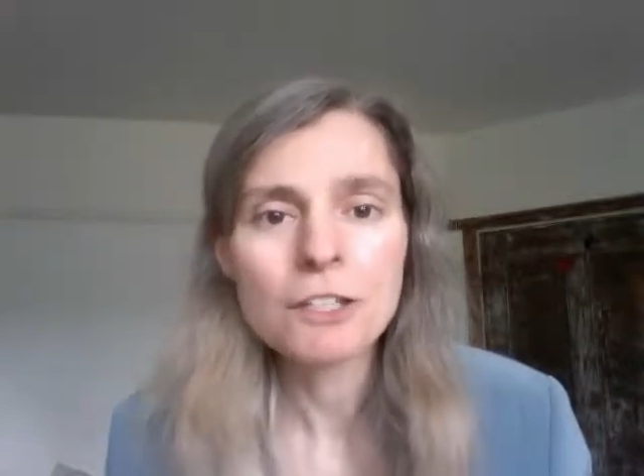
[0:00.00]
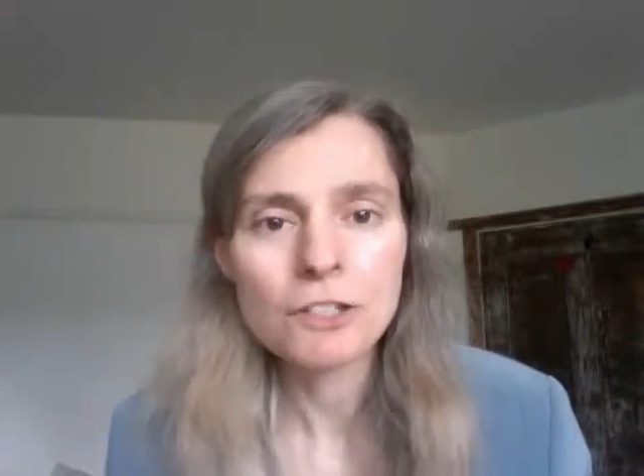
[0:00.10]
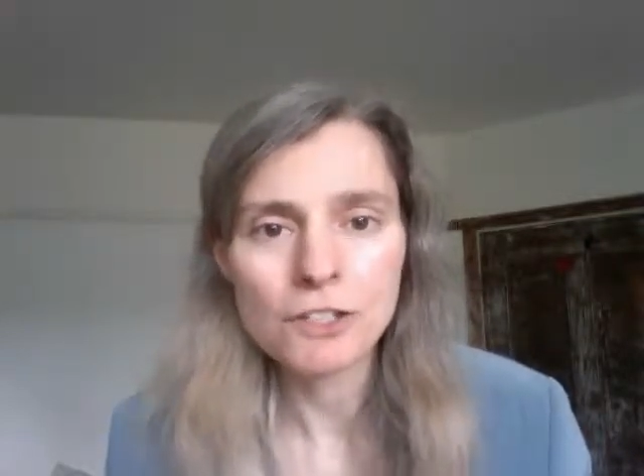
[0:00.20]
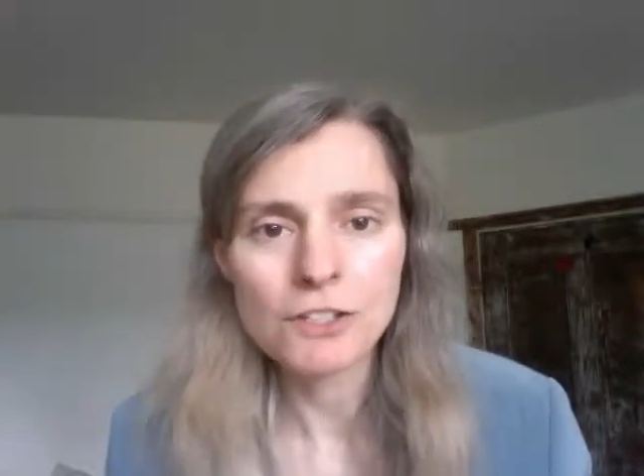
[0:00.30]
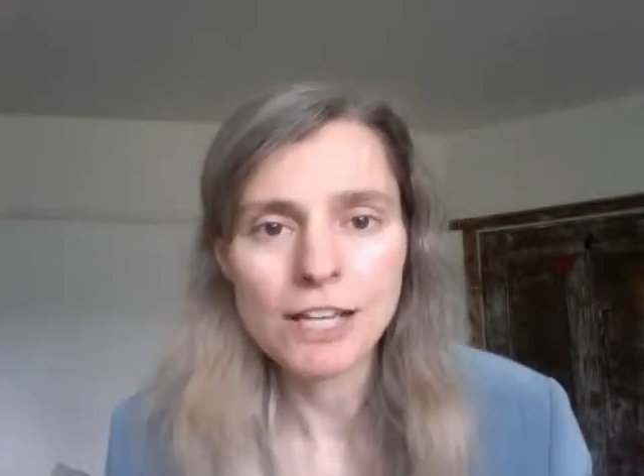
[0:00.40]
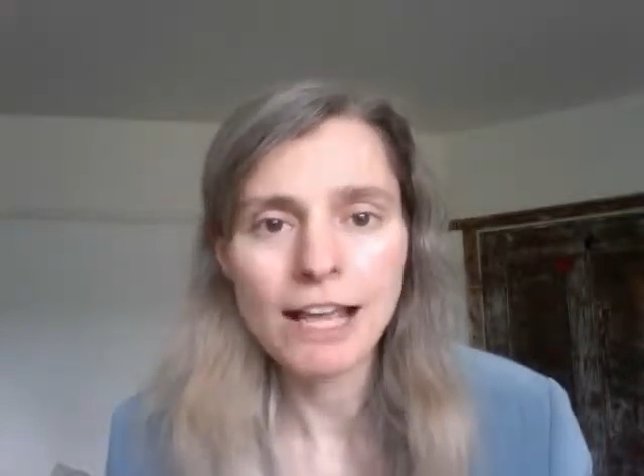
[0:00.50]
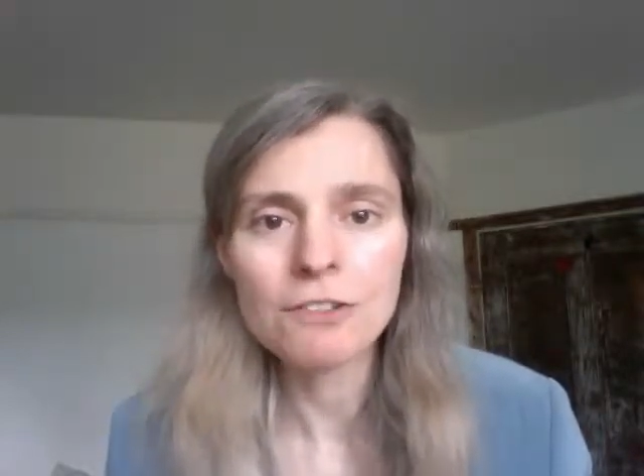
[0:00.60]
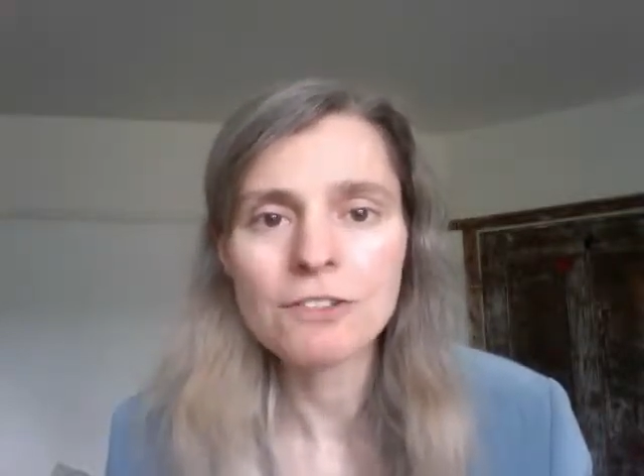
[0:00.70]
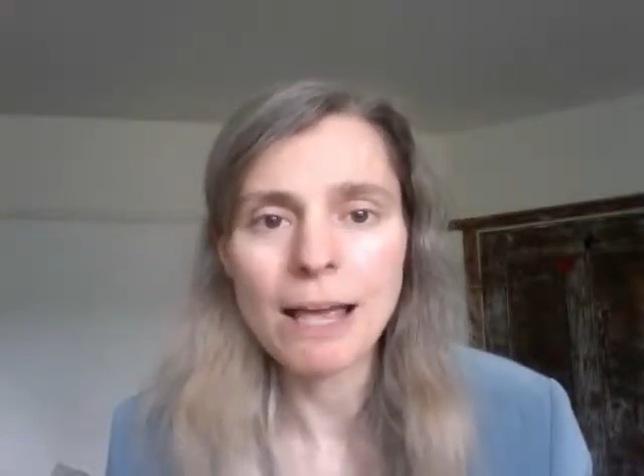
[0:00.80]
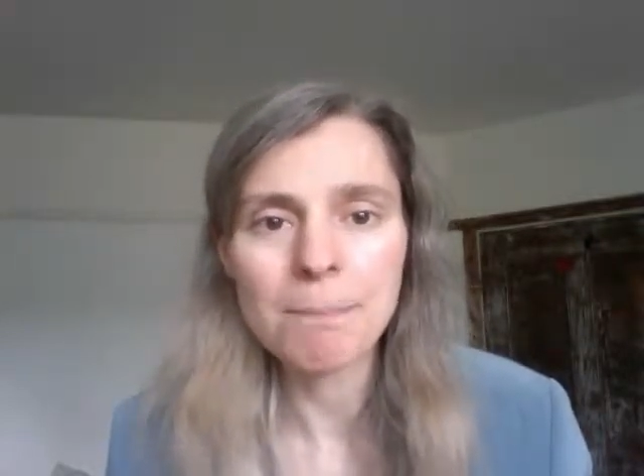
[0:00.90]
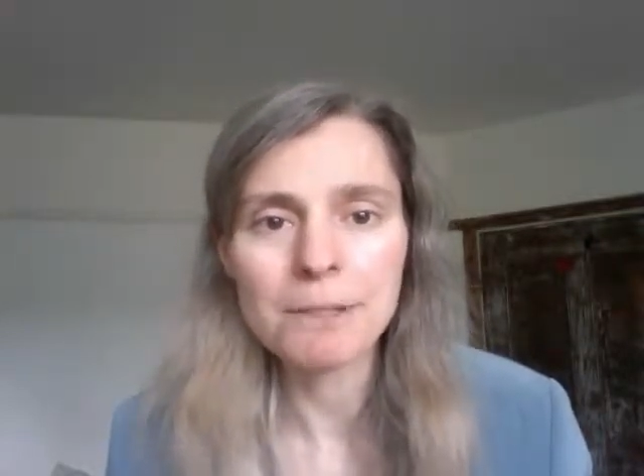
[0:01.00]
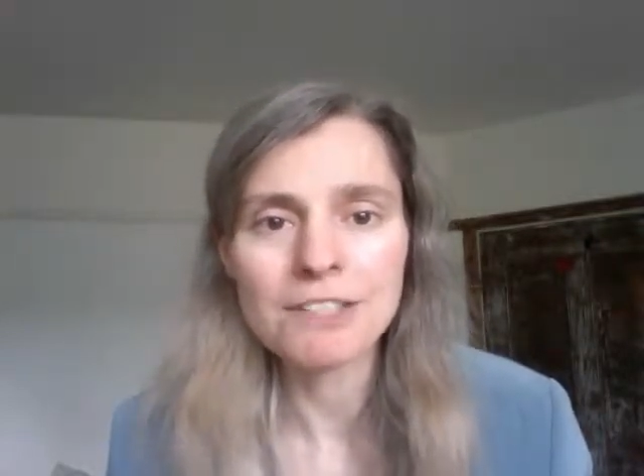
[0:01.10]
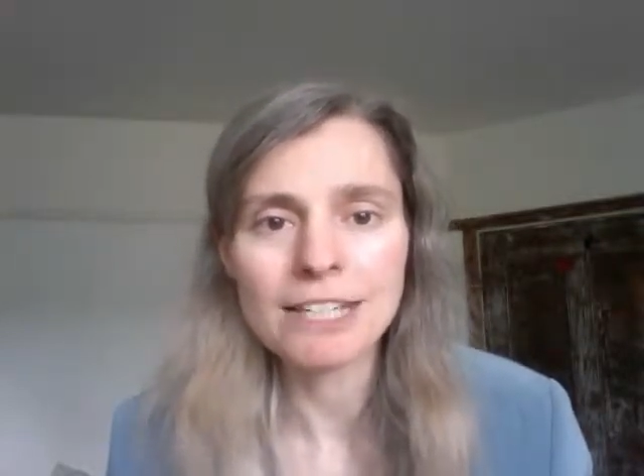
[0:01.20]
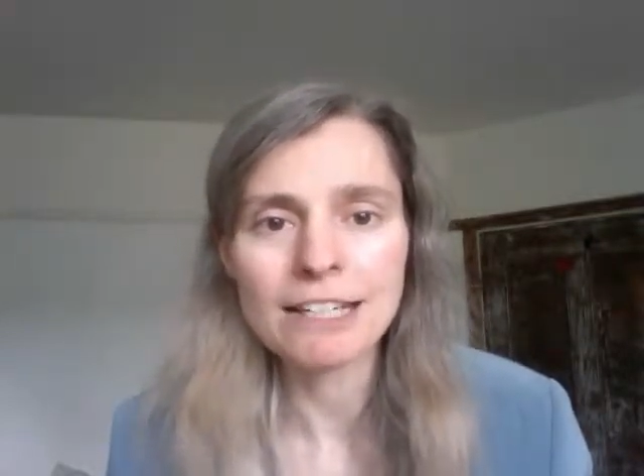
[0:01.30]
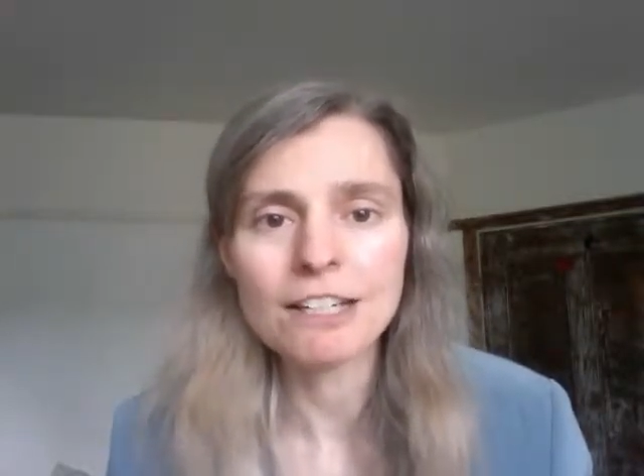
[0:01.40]
to sounds at
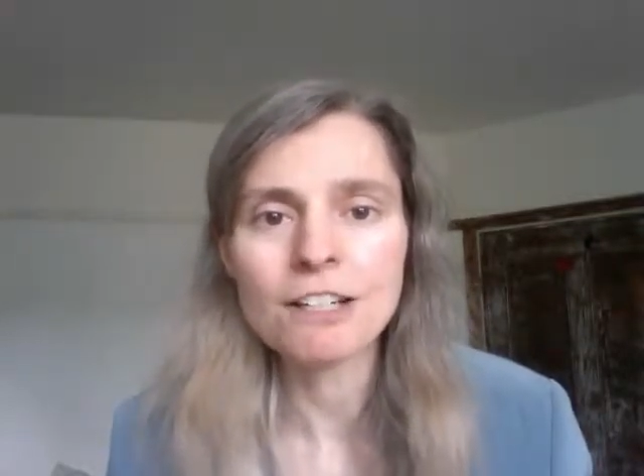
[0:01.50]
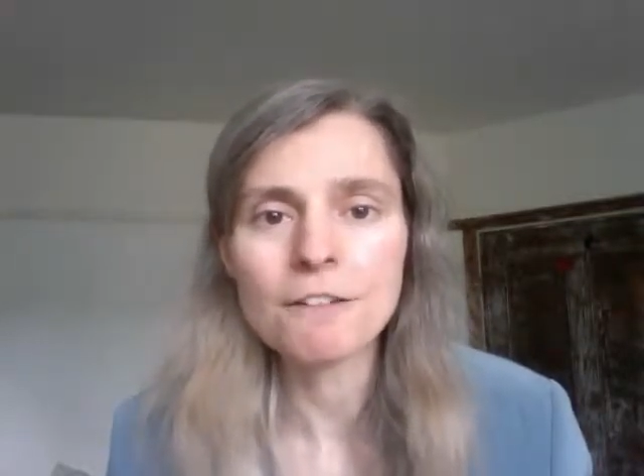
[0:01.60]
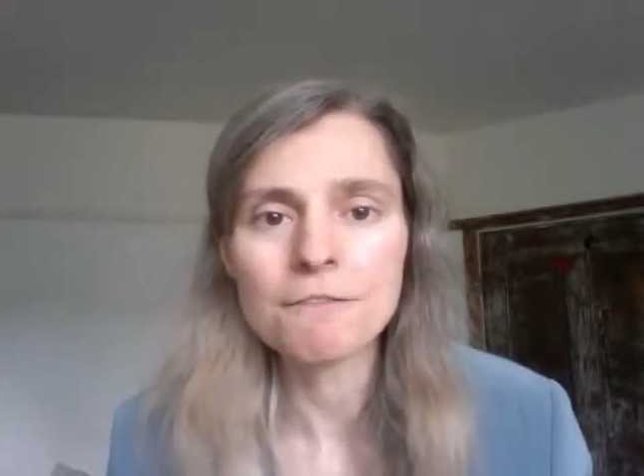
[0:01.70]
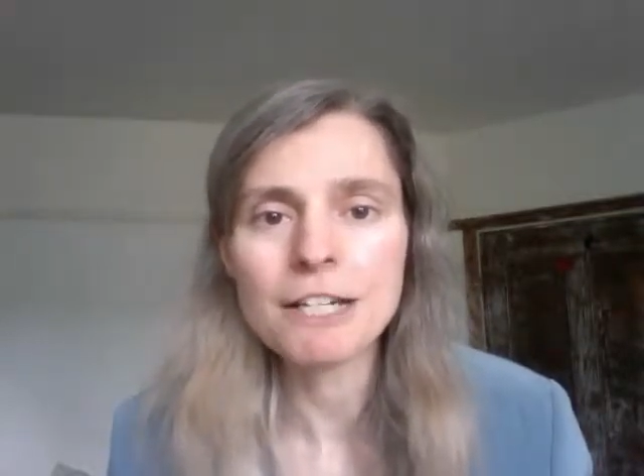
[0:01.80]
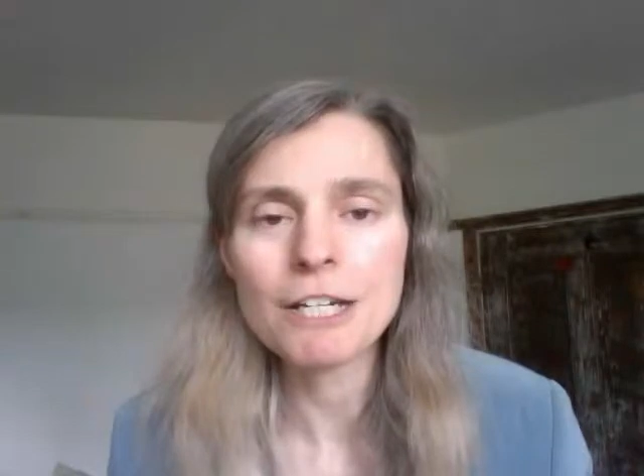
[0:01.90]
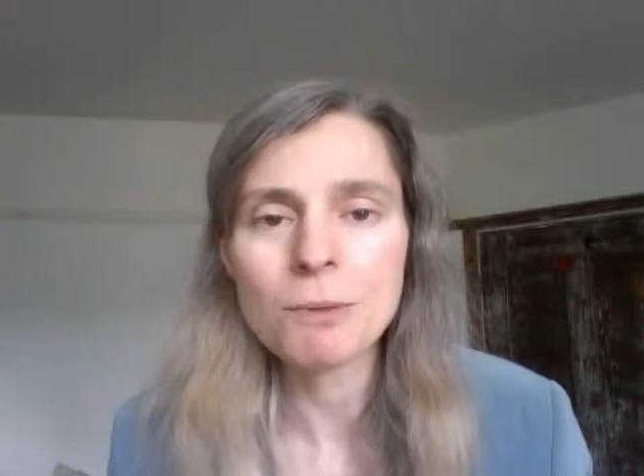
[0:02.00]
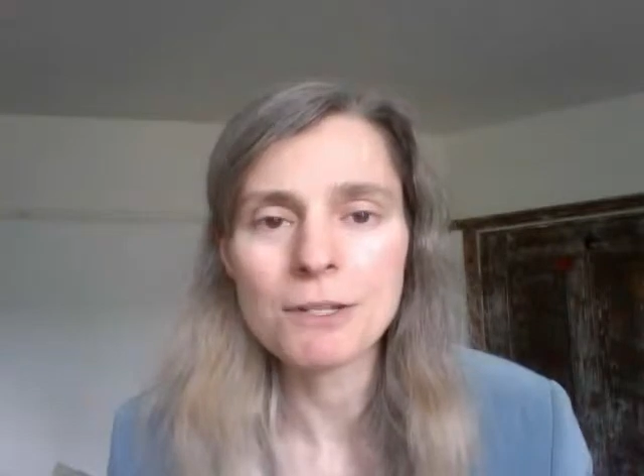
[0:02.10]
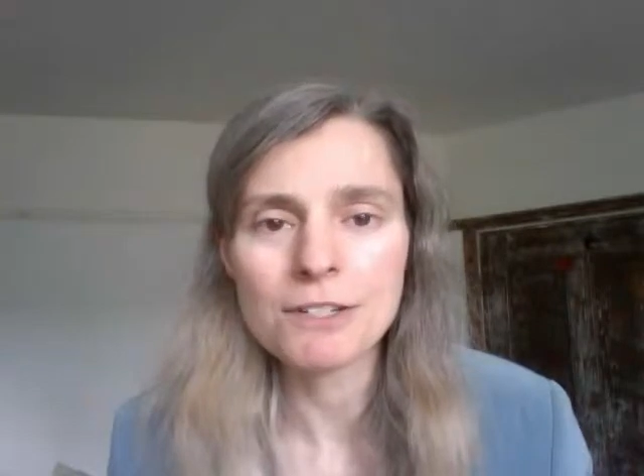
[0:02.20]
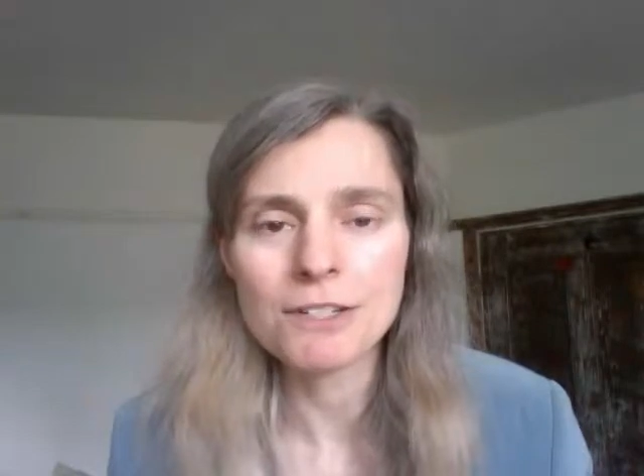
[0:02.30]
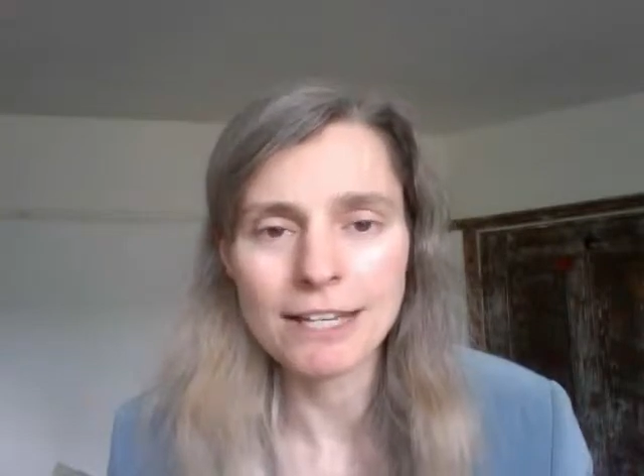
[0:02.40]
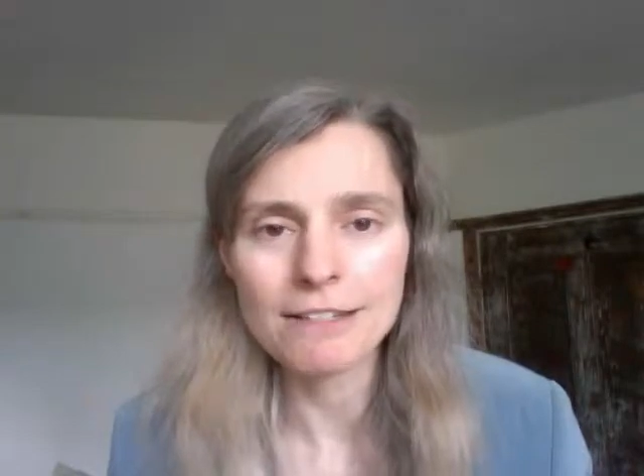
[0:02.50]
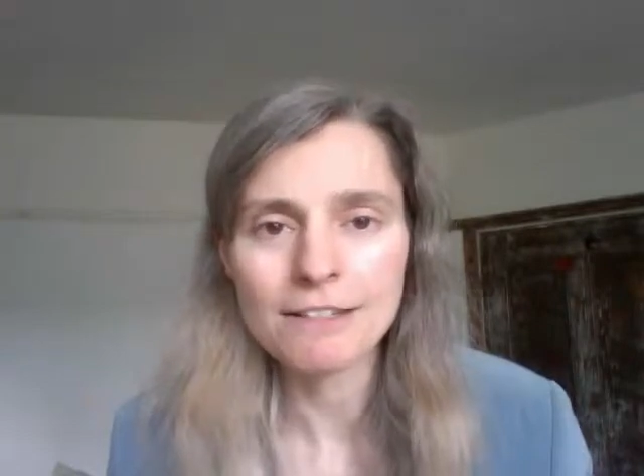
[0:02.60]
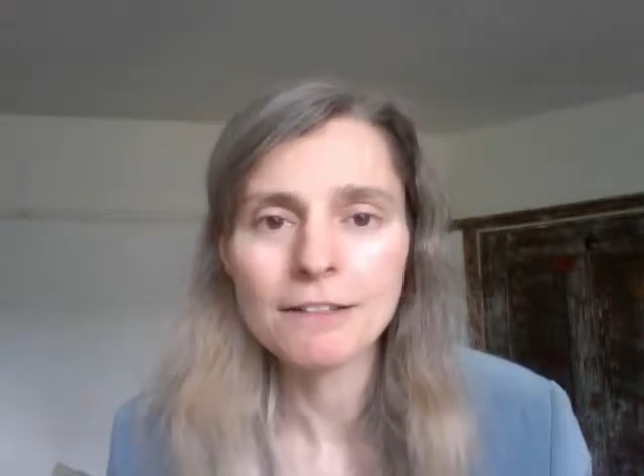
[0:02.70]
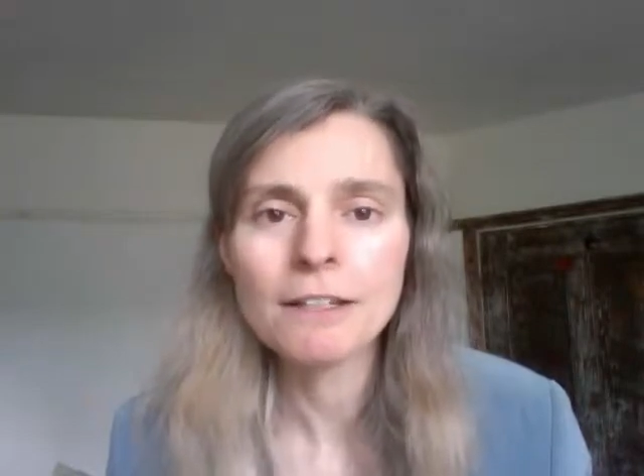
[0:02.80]
particular frequencies,